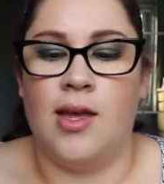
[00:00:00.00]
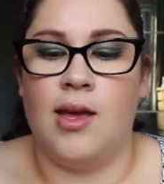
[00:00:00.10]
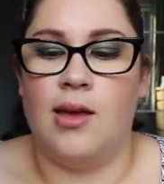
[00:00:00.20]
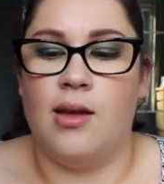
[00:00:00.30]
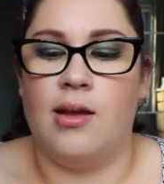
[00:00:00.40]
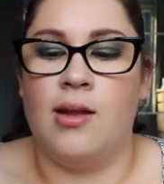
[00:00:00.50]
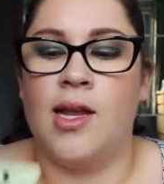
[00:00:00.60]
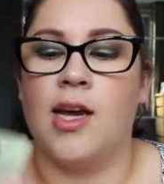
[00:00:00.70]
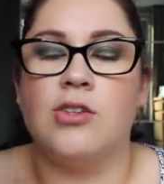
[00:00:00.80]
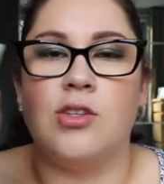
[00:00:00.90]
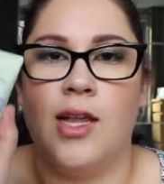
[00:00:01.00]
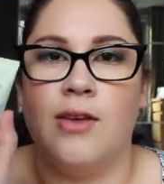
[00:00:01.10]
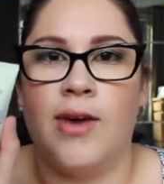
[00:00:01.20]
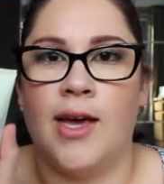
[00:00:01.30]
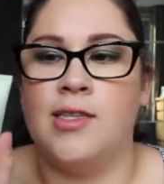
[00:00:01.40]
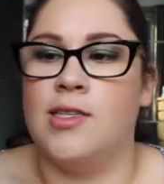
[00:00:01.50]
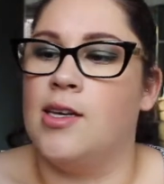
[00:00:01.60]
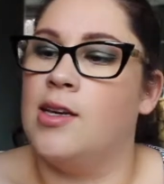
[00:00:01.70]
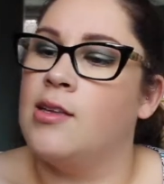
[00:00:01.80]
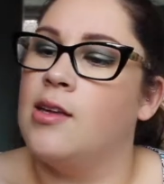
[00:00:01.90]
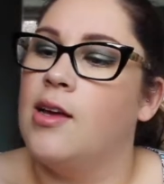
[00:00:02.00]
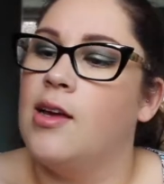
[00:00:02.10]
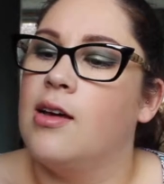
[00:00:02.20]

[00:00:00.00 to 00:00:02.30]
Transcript: the Naturally Radiant